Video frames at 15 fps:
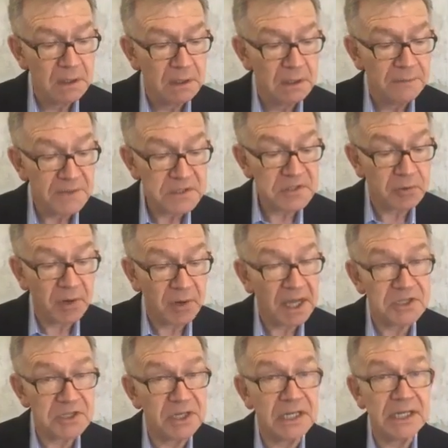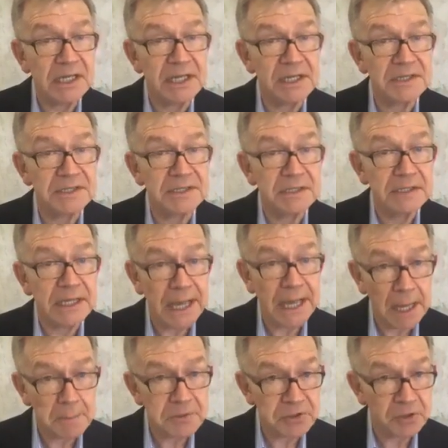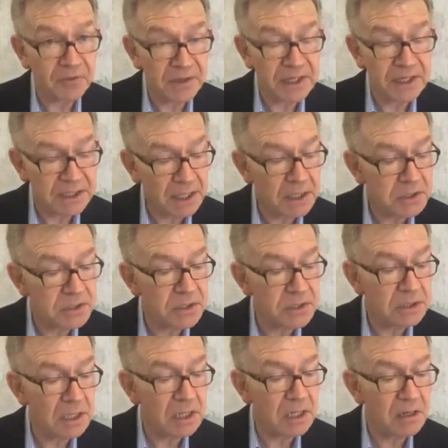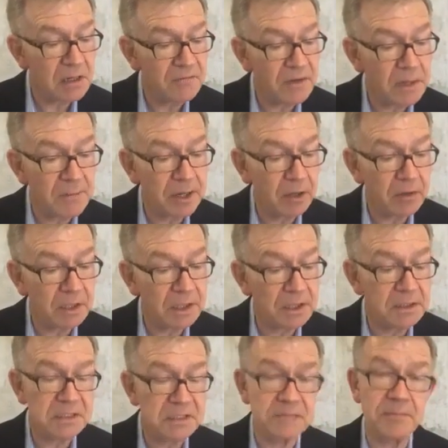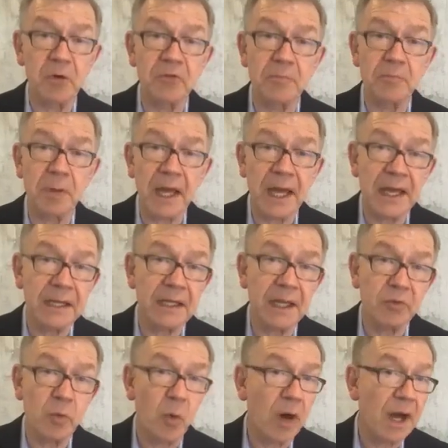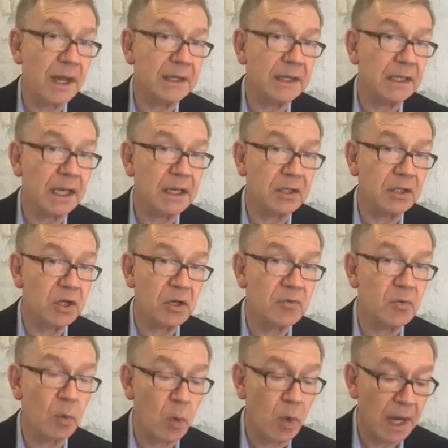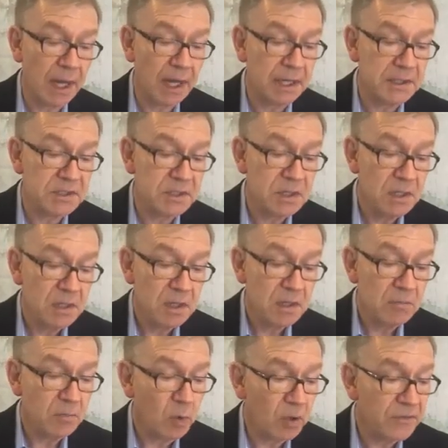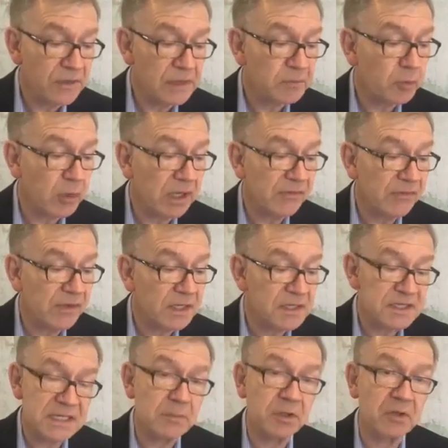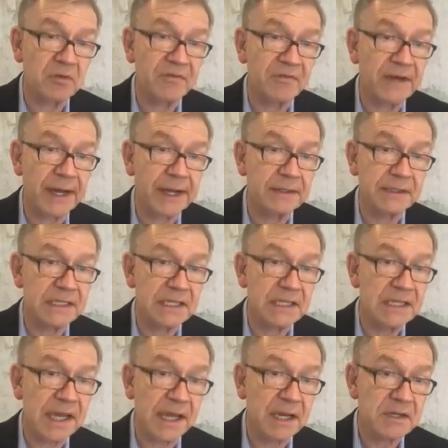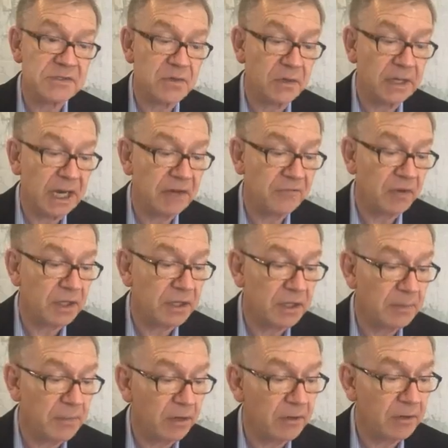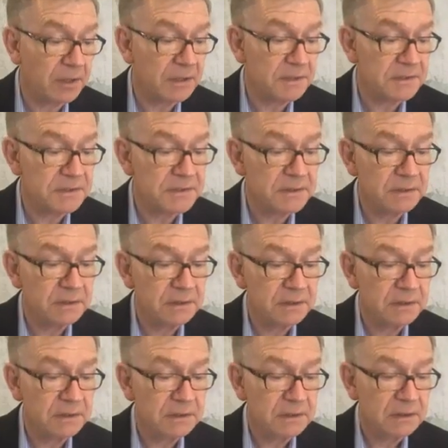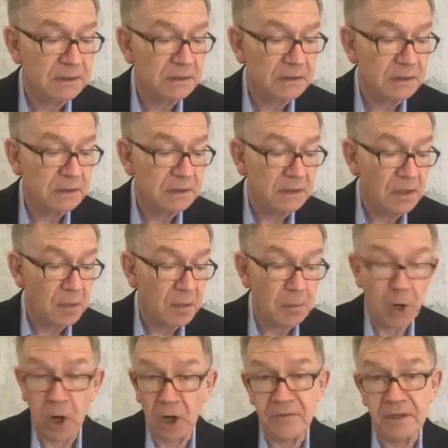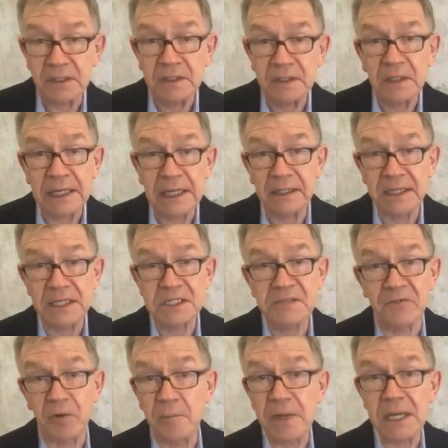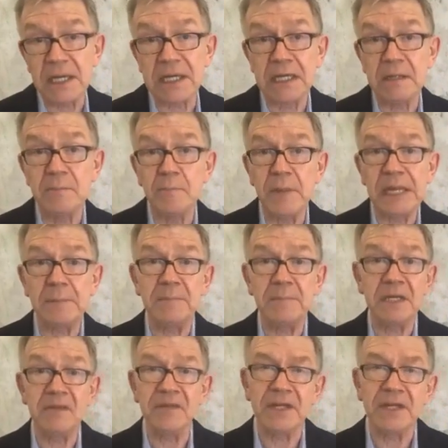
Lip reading: This tragedy has captured the attention of Americans, both black and white and otherwise, more than previous similar violent attacks on African Americans. Part of it, at least for me, may be the